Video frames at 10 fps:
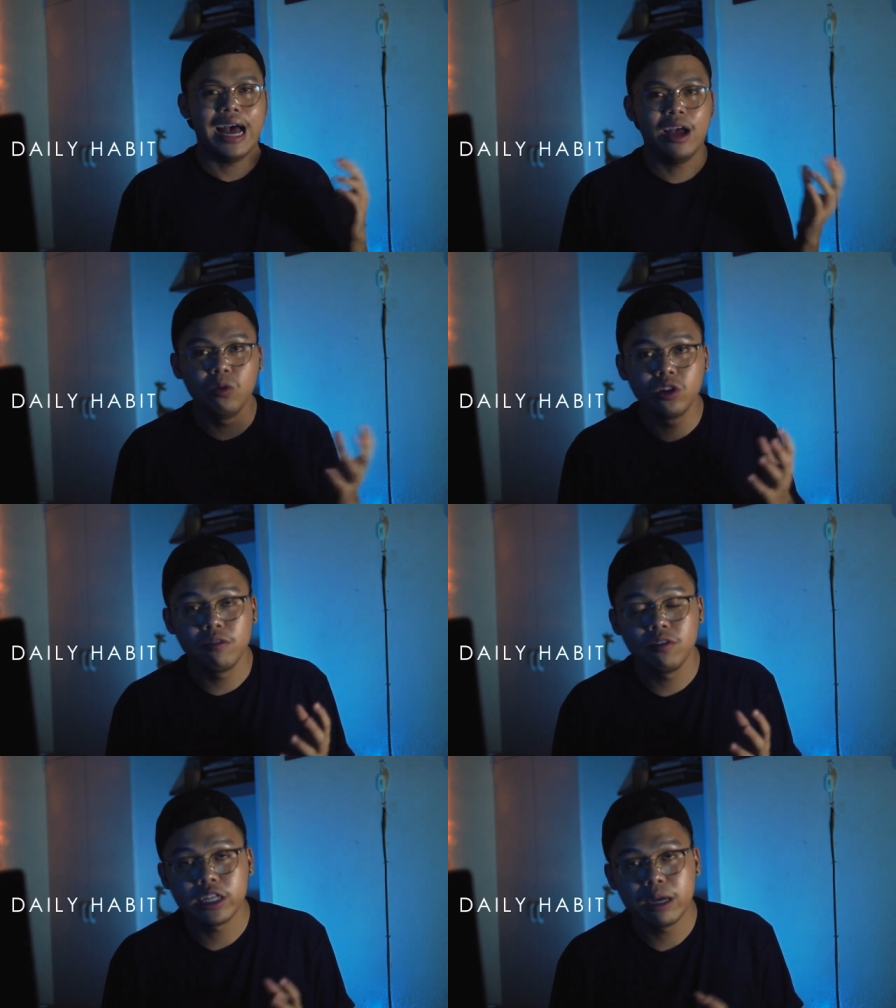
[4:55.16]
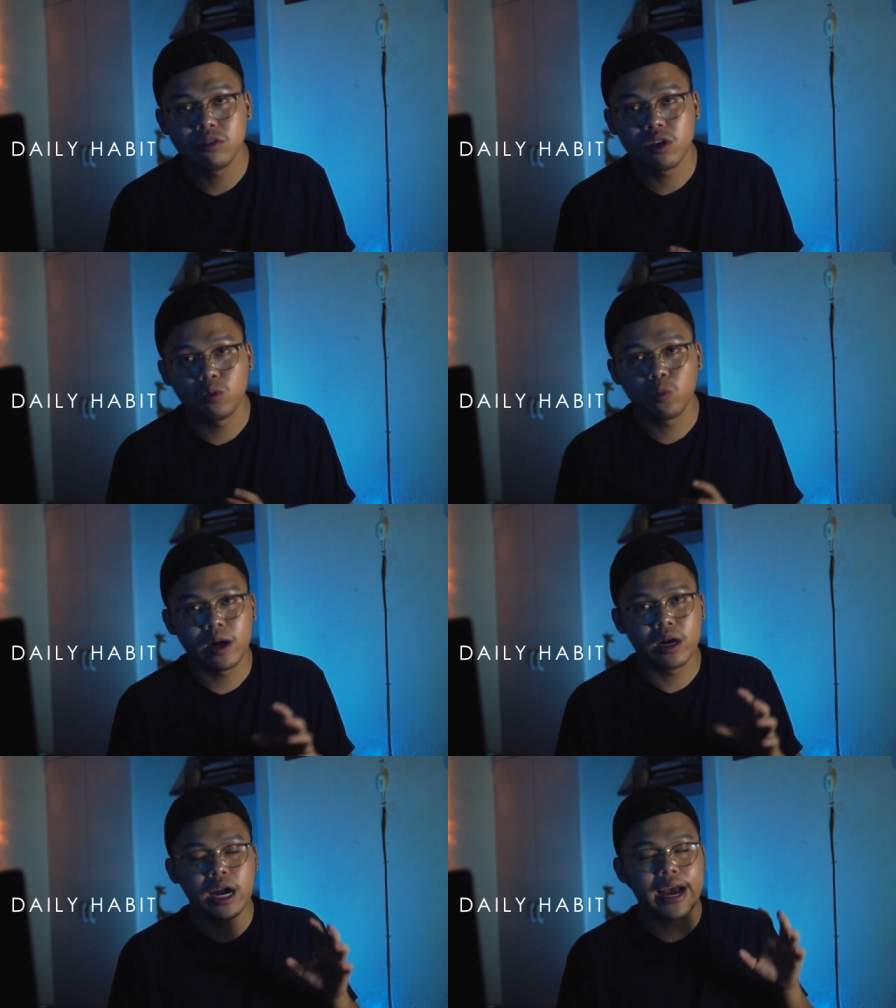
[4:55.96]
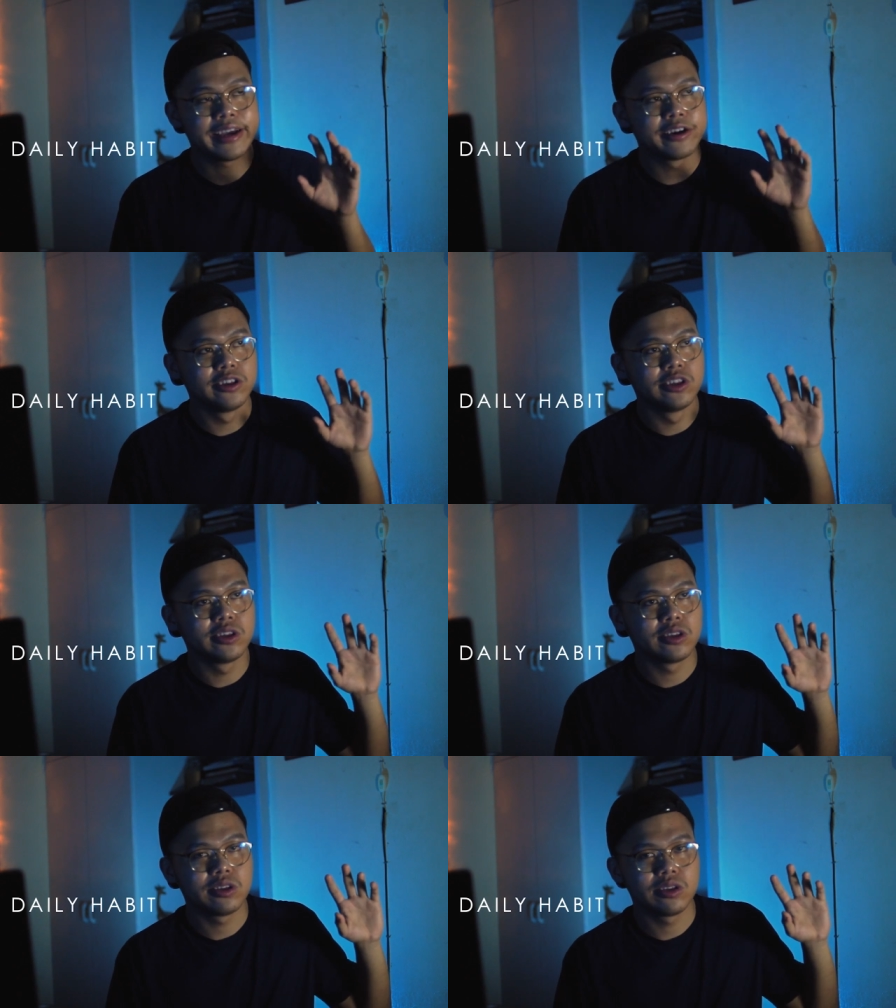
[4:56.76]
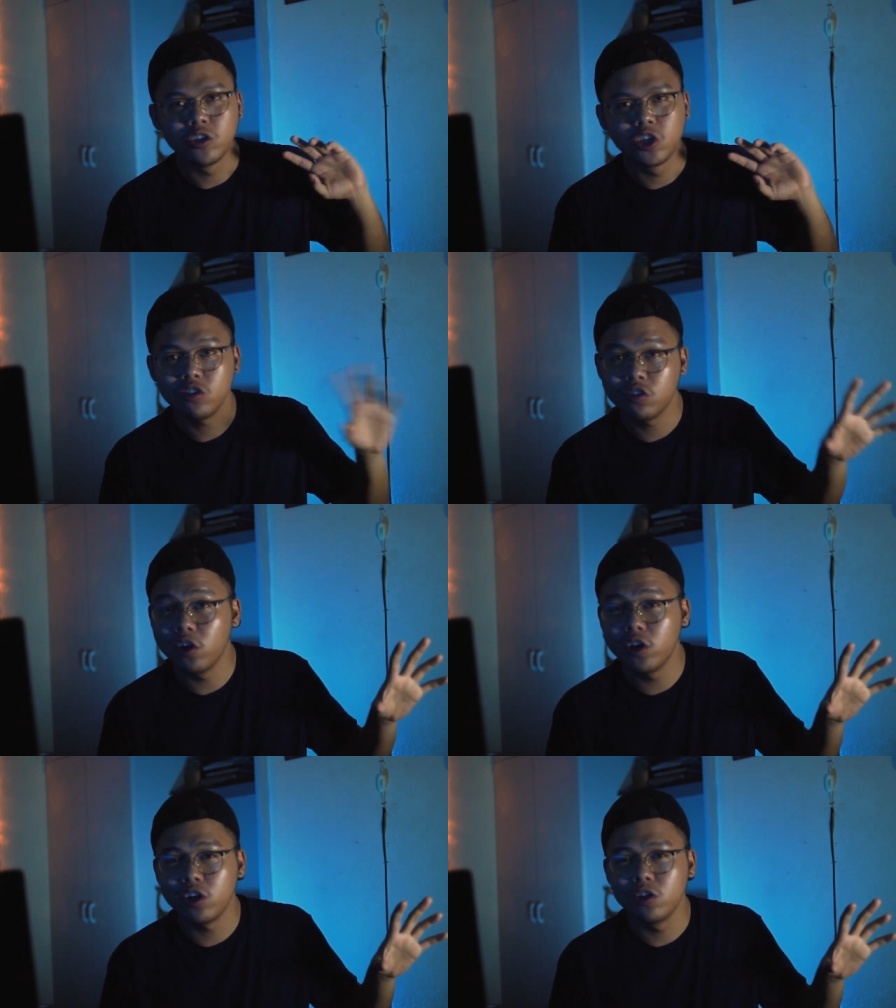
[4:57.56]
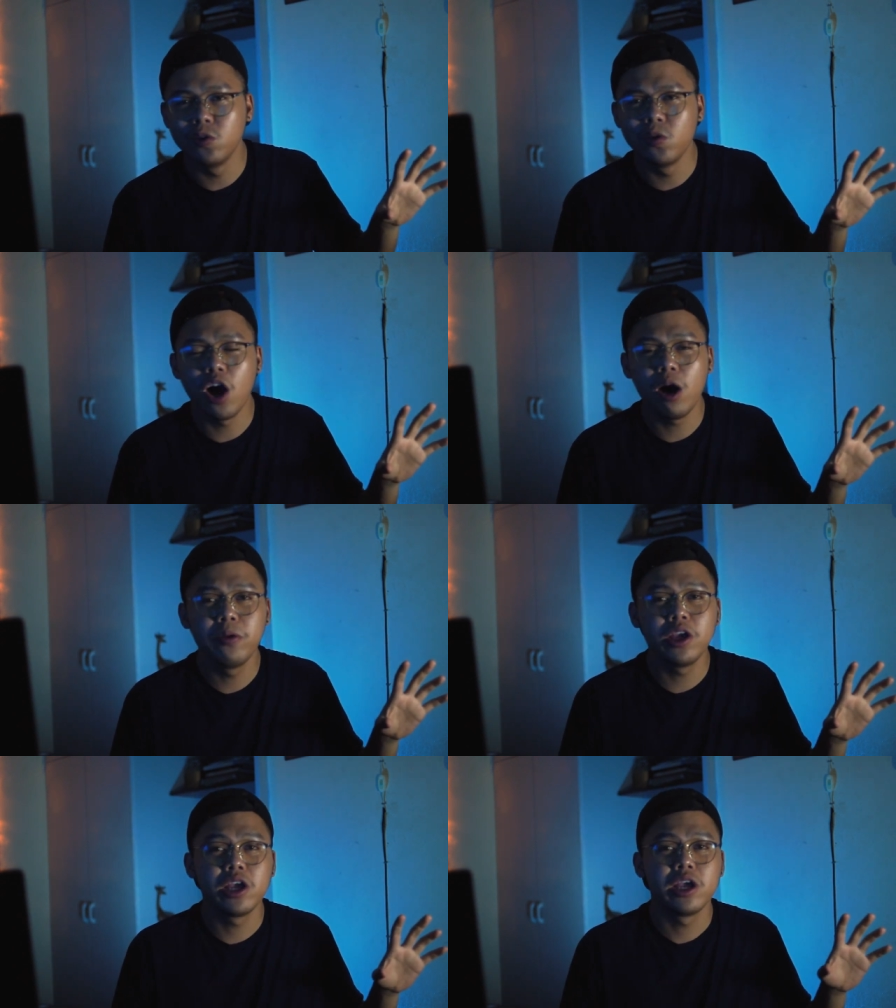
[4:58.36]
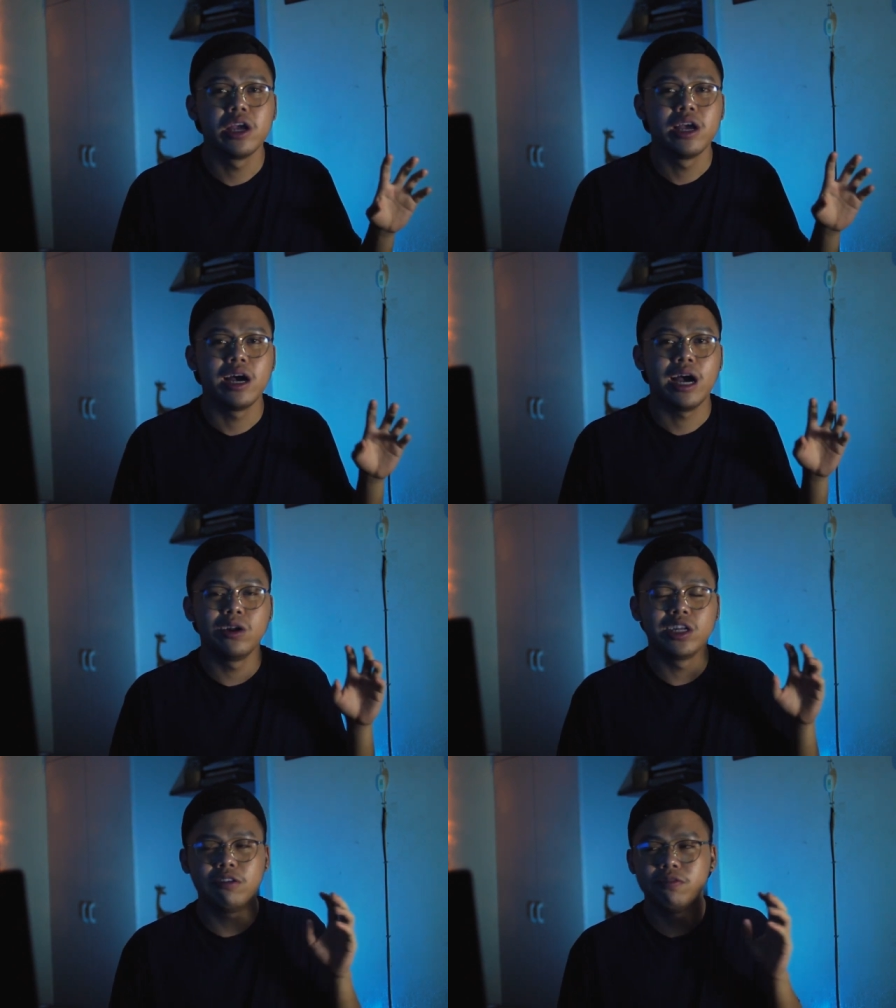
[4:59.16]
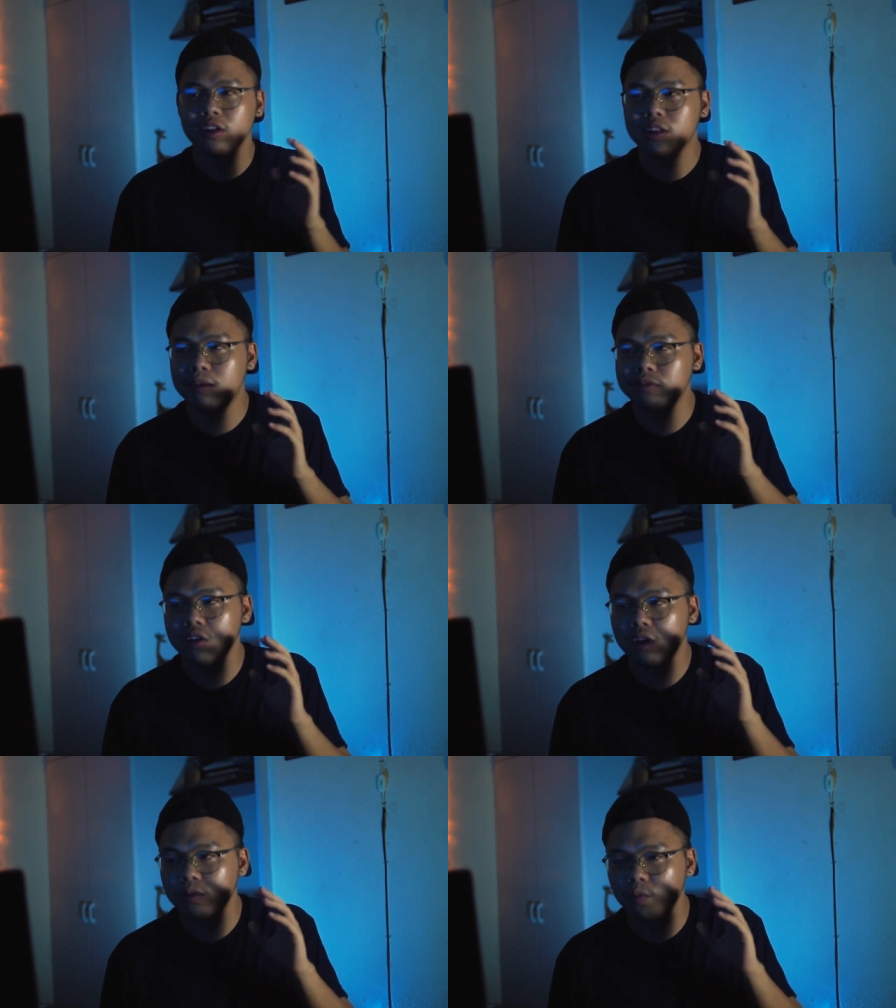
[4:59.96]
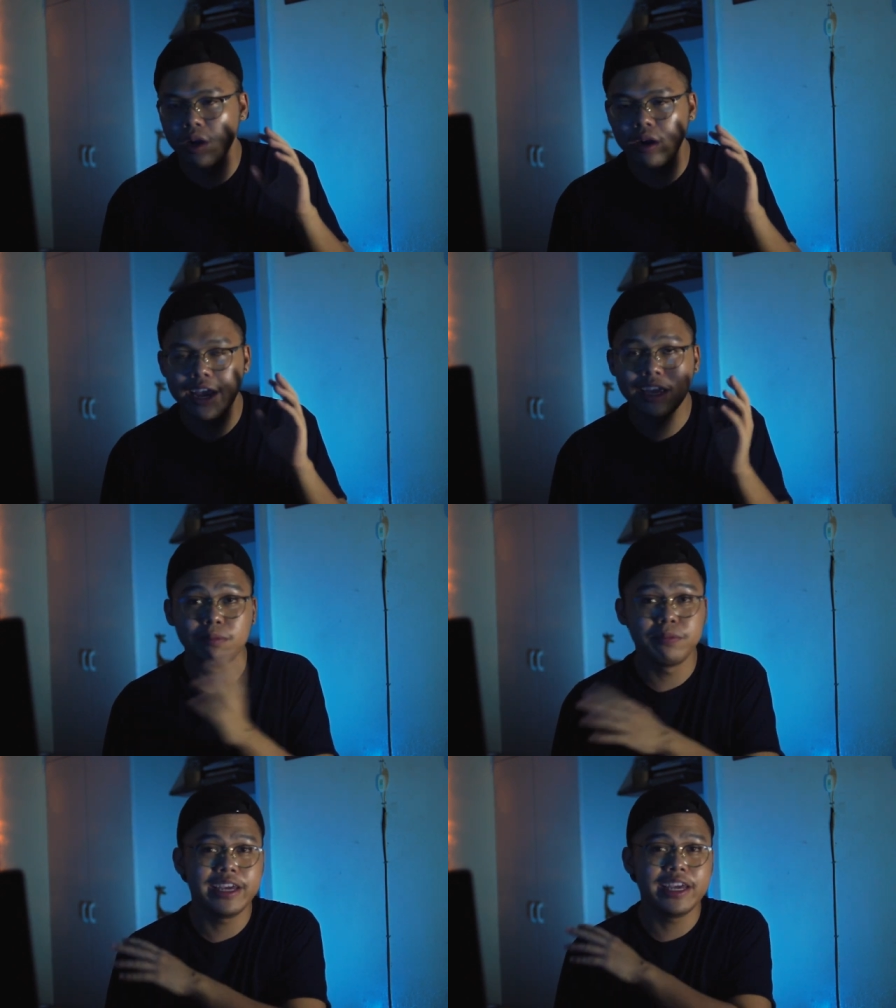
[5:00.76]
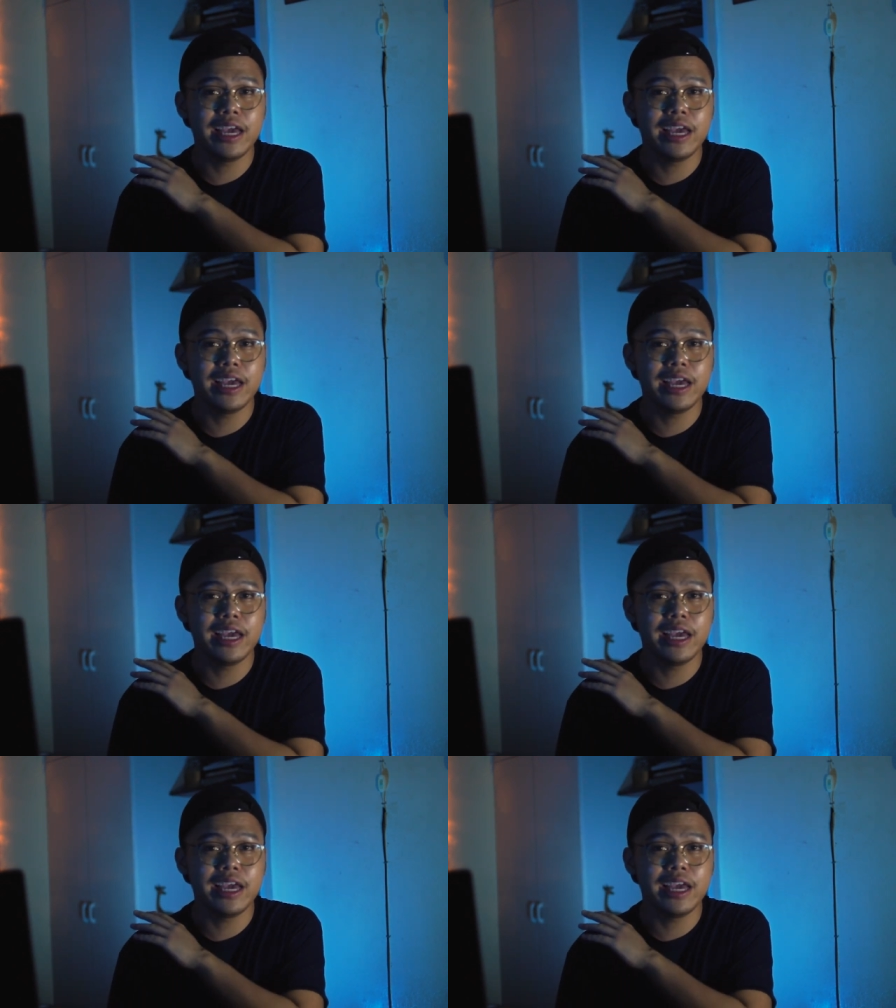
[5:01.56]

I would give a time slot where I could just learn a new hobby. I'd give a time slot where I can play